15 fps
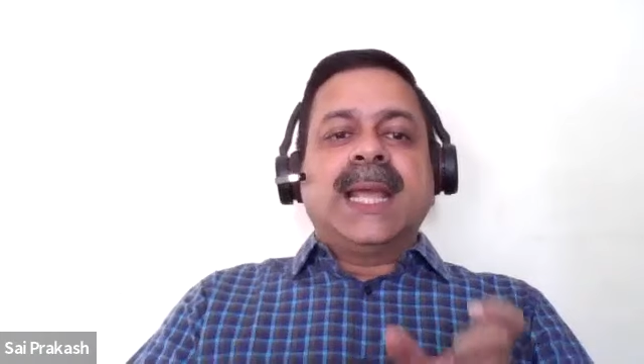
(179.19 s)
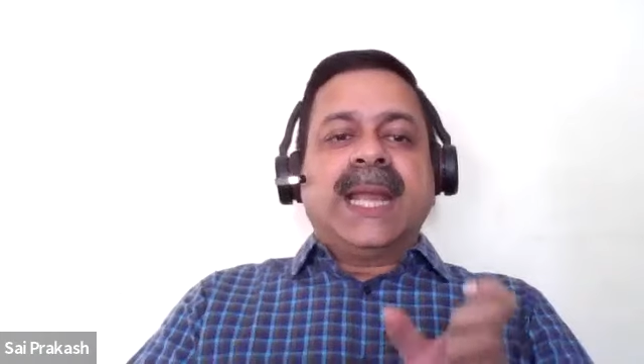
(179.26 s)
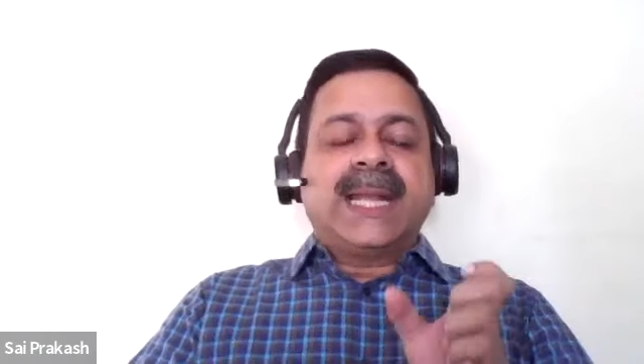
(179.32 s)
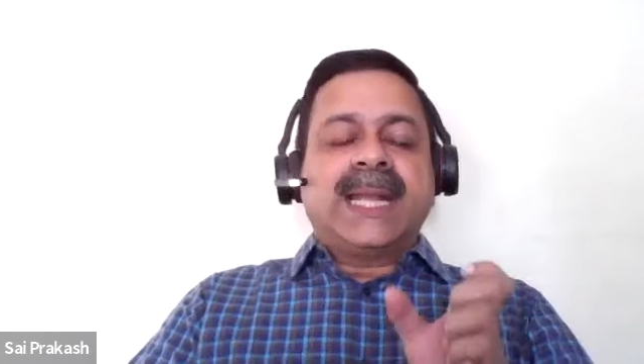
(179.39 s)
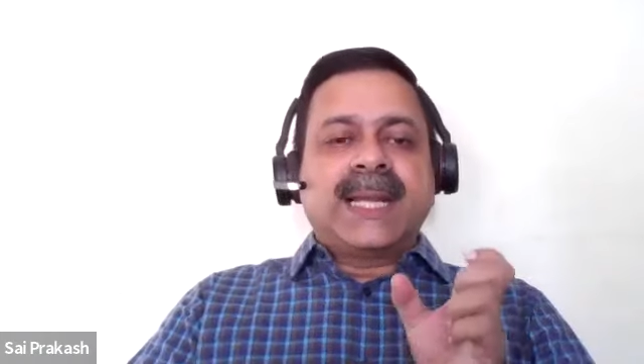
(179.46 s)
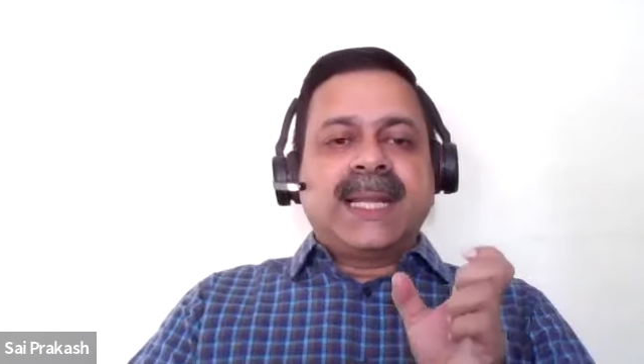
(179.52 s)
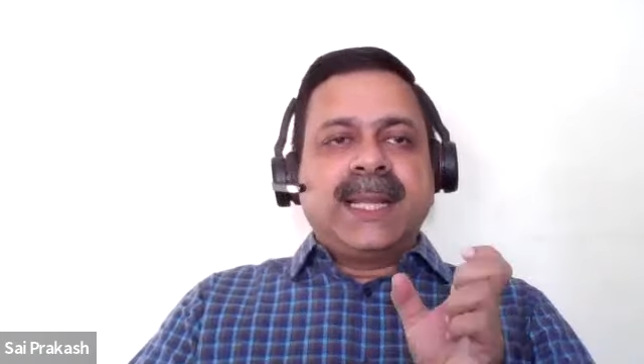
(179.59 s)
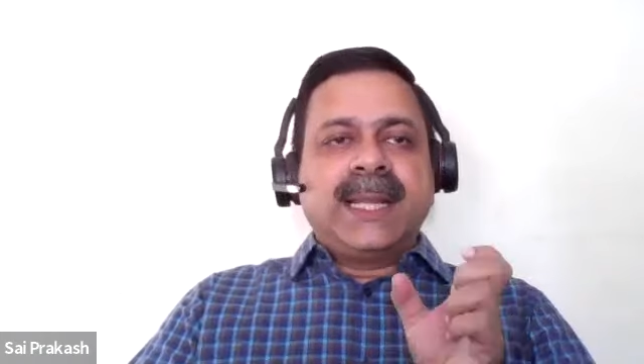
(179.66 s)

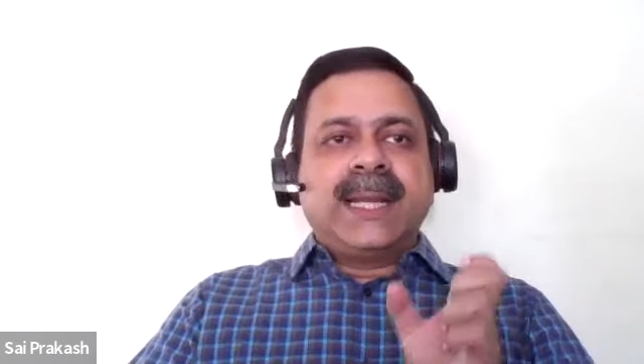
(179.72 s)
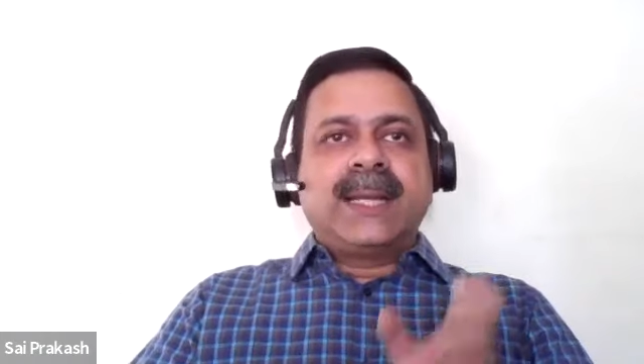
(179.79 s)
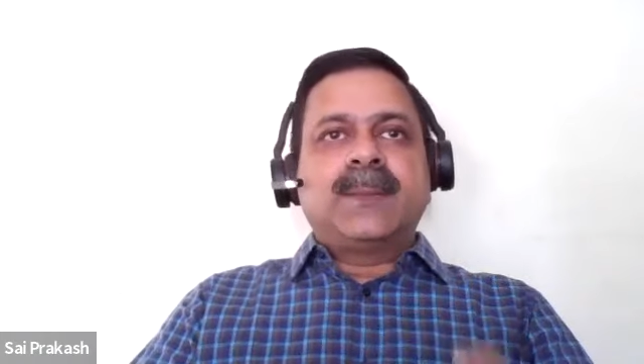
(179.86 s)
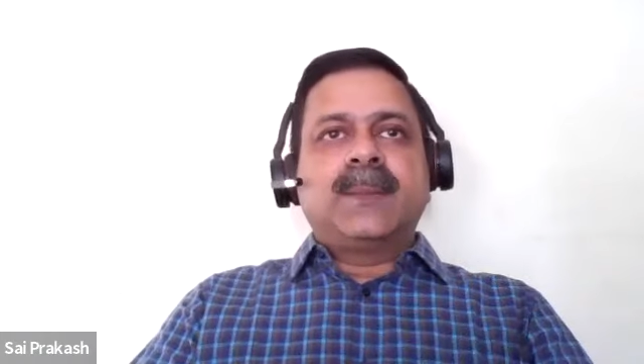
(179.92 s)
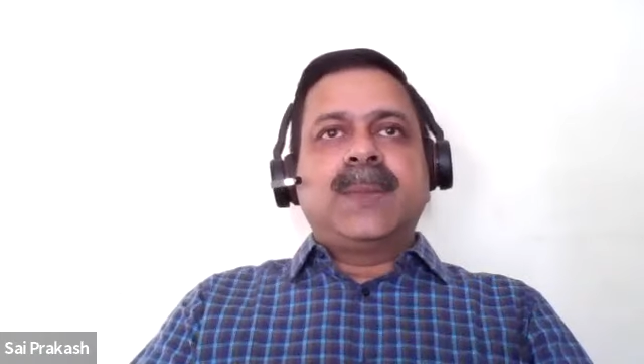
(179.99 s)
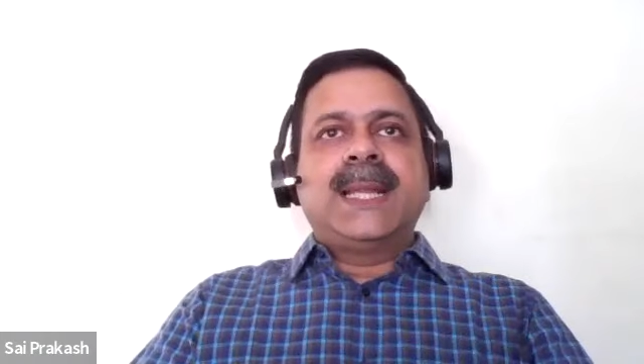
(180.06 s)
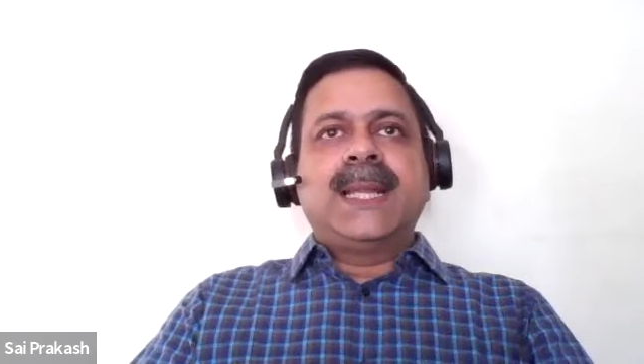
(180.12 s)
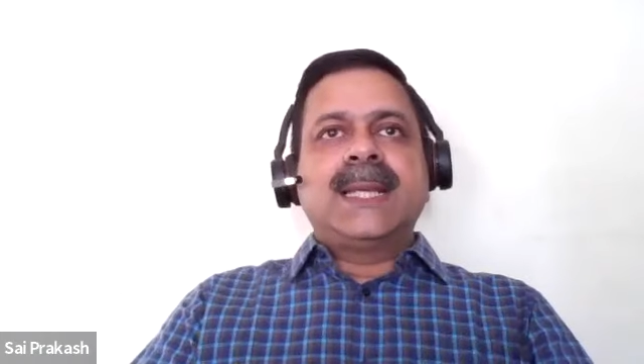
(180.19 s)
It it
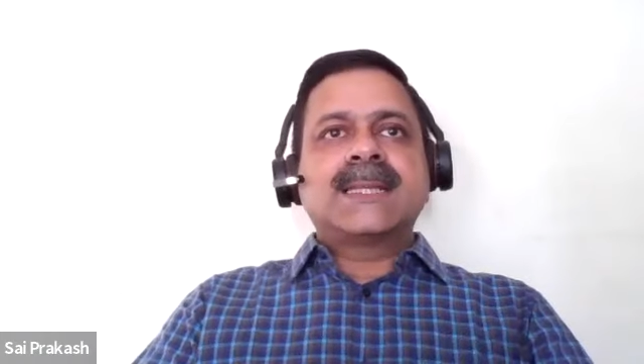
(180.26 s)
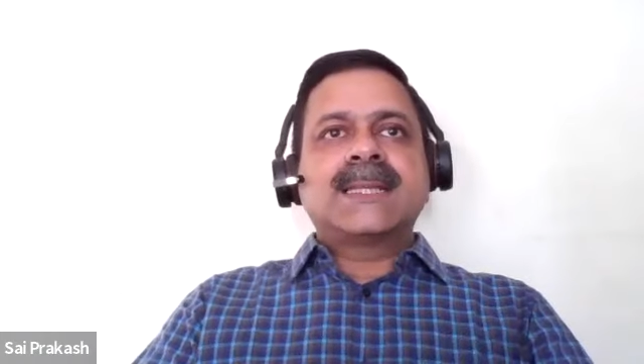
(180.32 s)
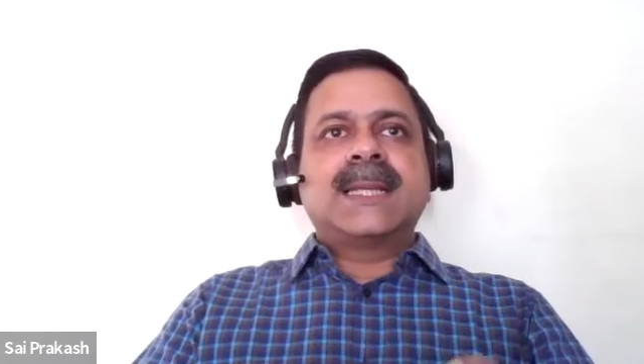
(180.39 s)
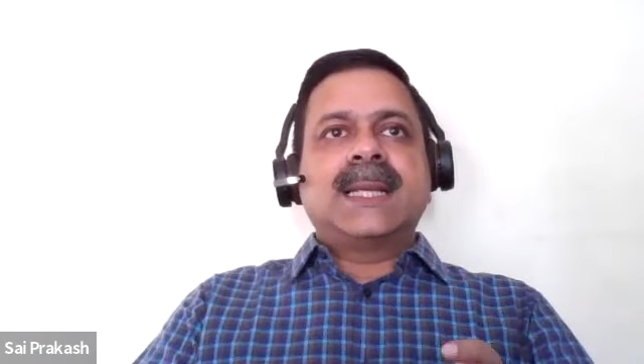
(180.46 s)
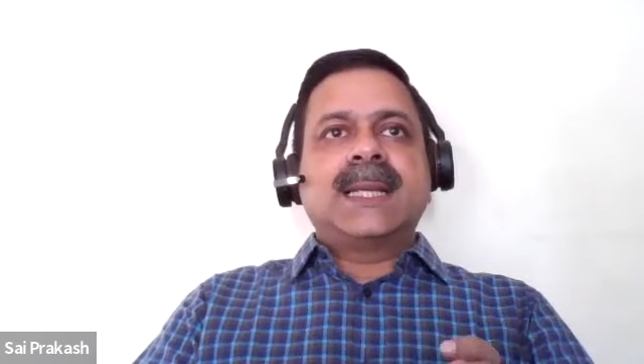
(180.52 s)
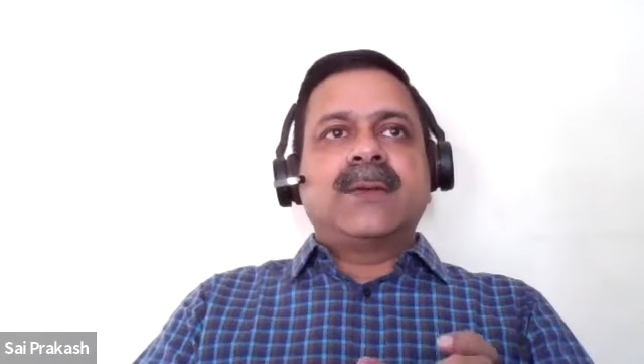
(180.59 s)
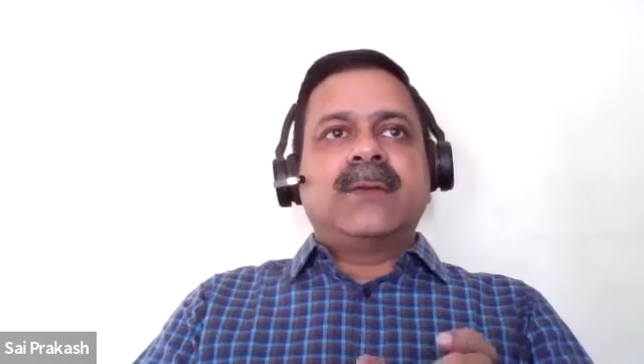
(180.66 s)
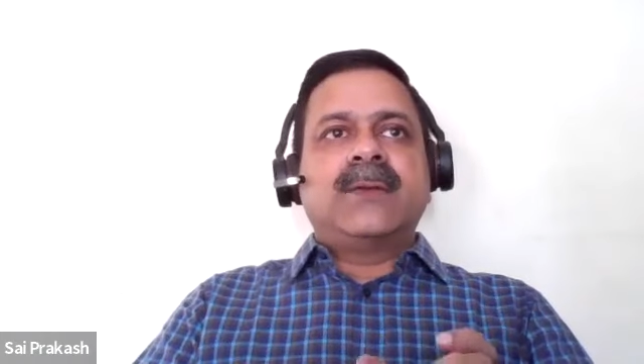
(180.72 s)
plays
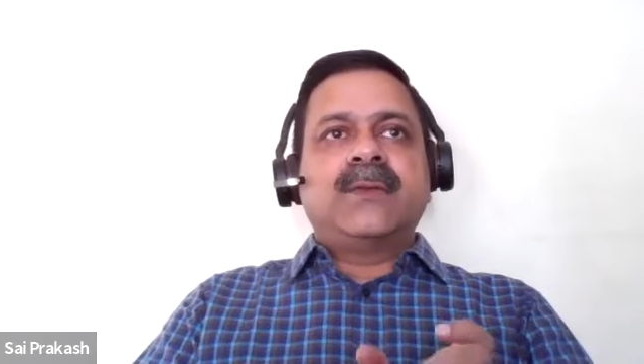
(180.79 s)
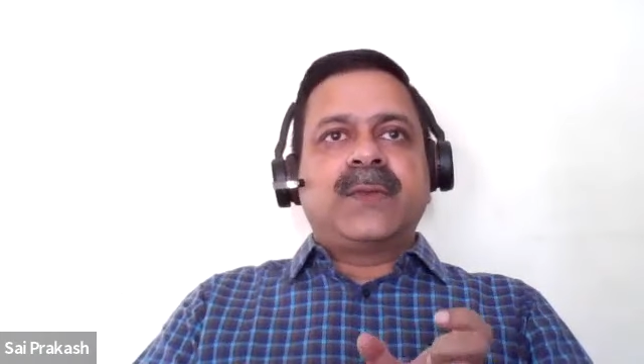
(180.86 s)
a